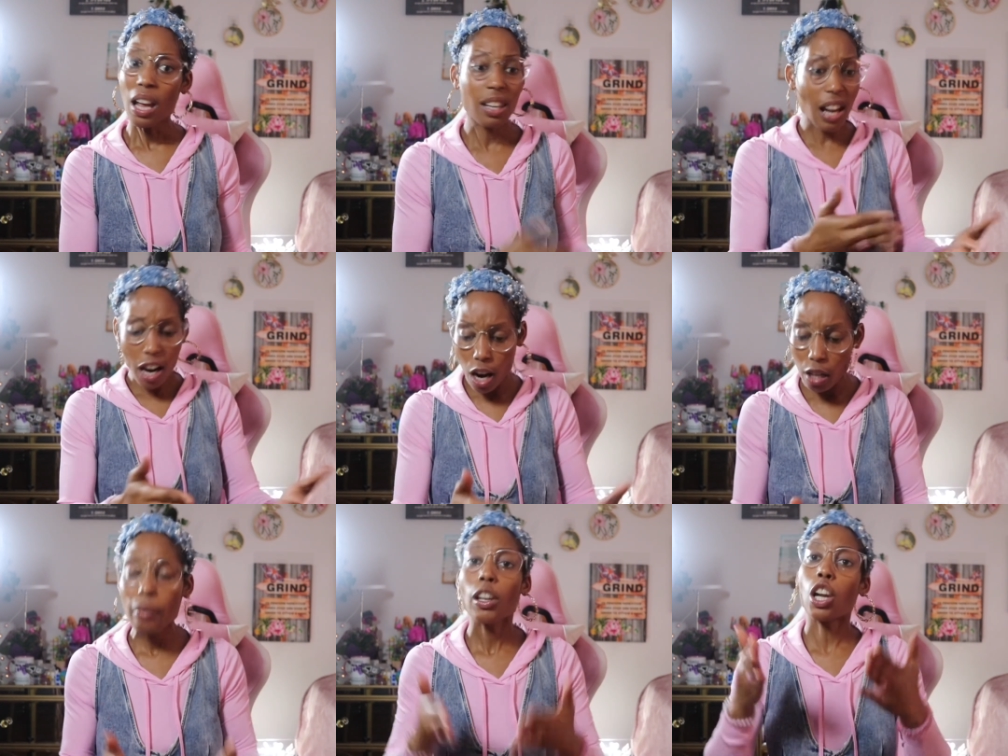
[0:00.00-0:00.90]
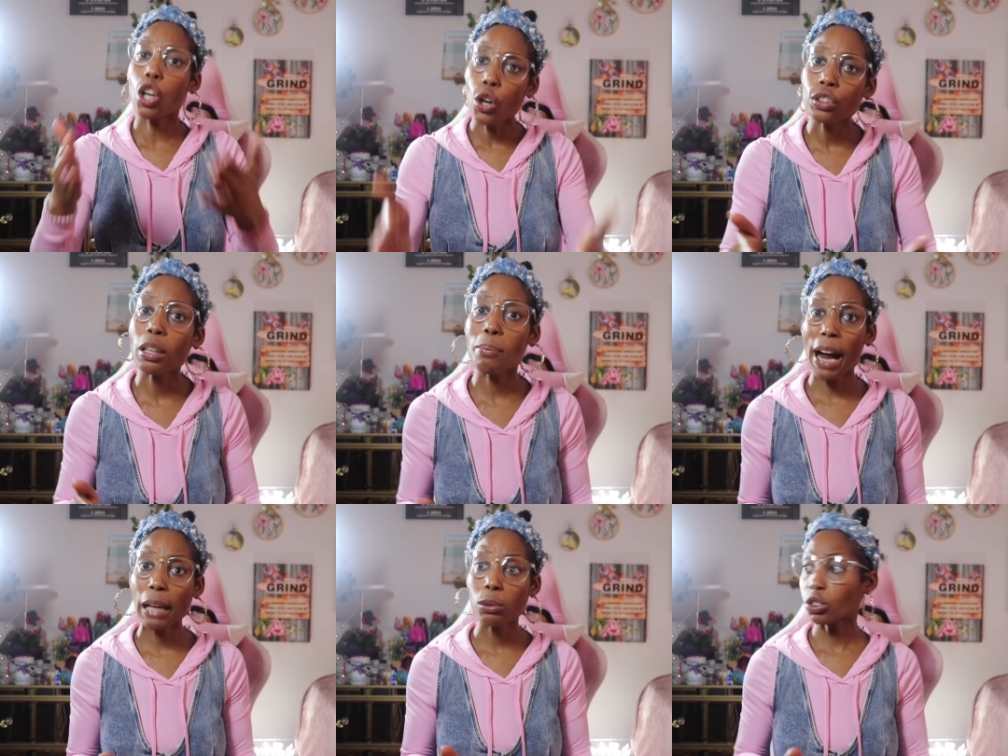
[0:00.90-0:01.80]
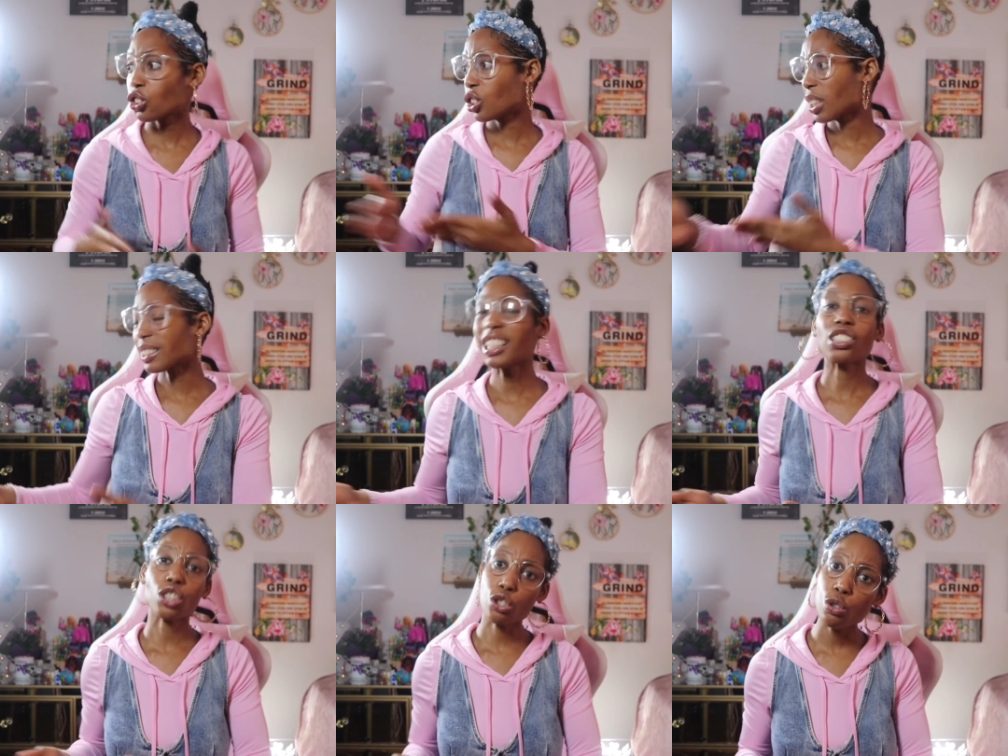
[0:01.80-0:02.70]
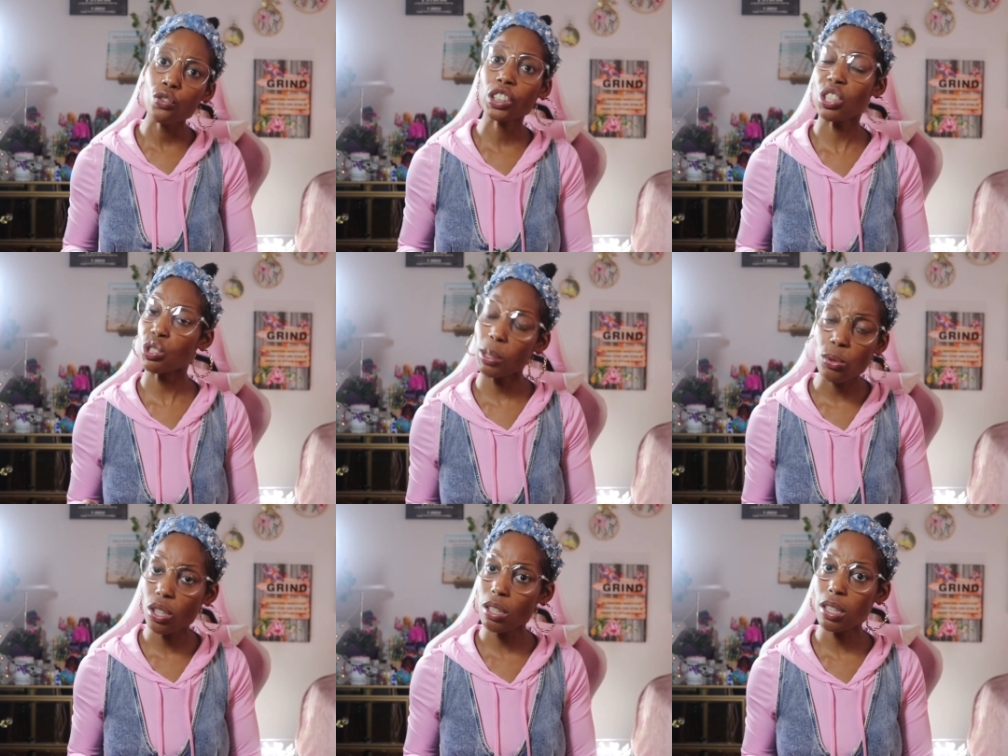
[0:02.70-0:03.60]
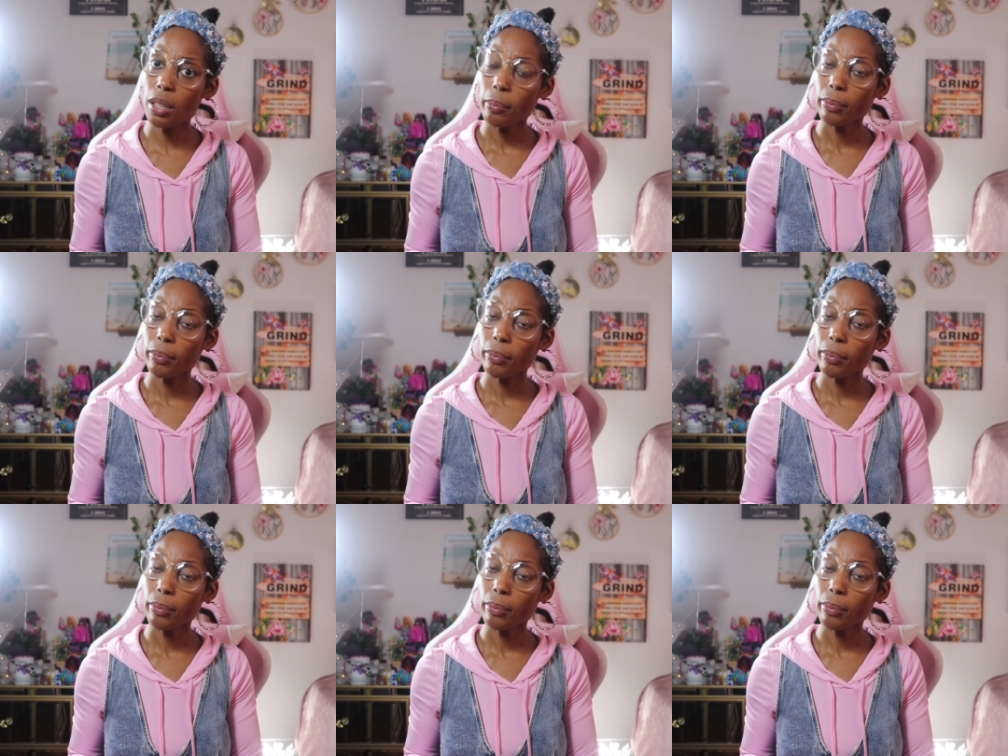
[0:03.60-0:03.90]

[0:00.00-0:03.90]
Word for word: Let her learn the Bible so she could teach the children the scriptures